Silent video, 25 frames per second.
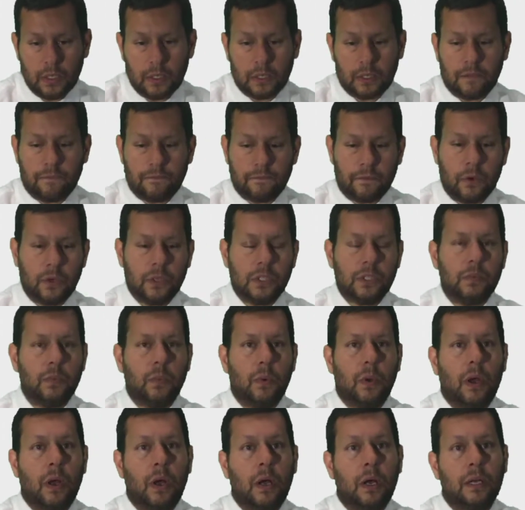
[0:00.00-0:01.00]
The first
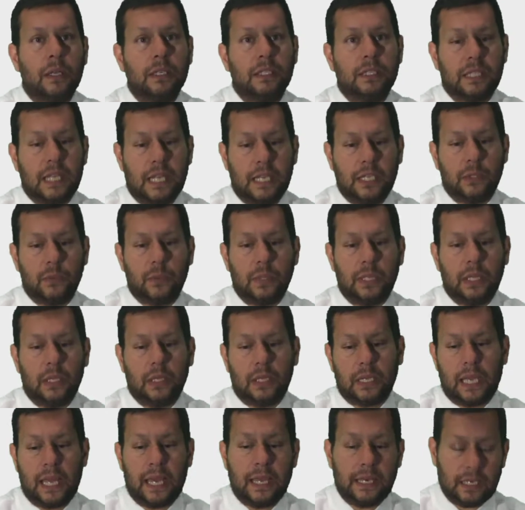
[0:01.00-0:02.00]
stage we
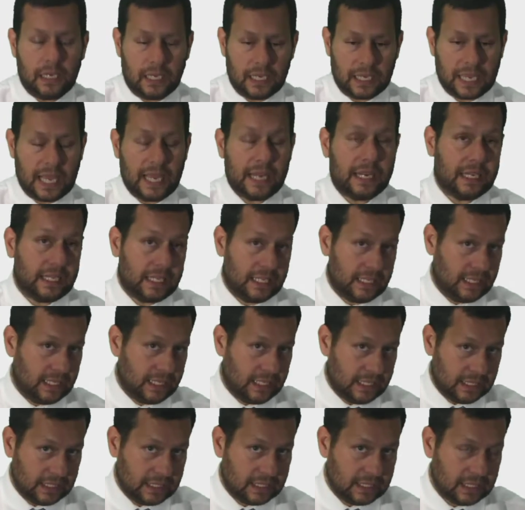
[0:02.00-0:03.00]
look at, again,
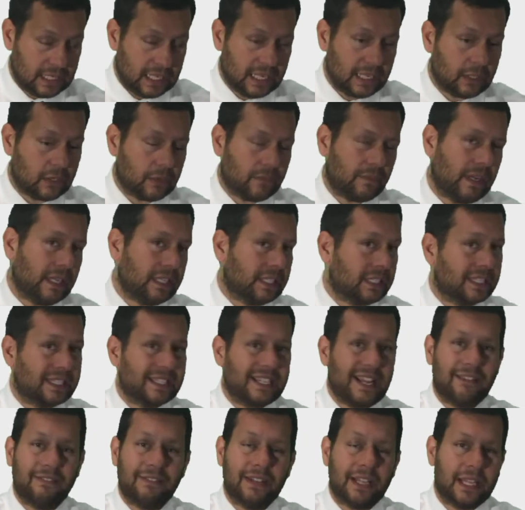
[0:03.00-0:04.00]
is interphase. It's
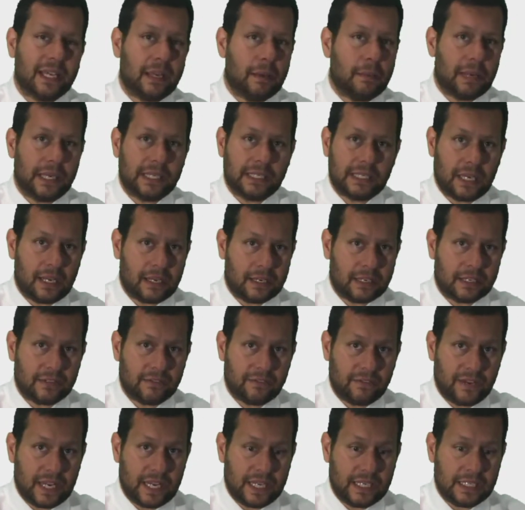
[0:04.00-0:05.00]
not really a mitotic
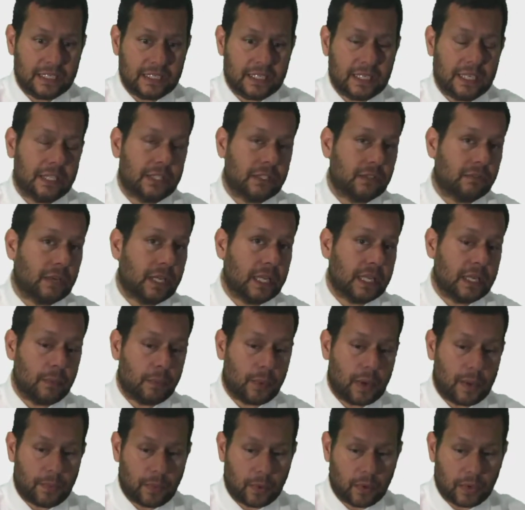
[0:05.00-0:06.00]
phase, it's really a
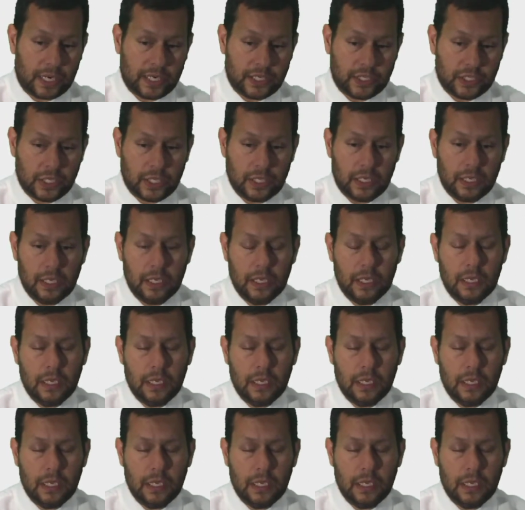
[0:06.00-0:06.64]
preparation.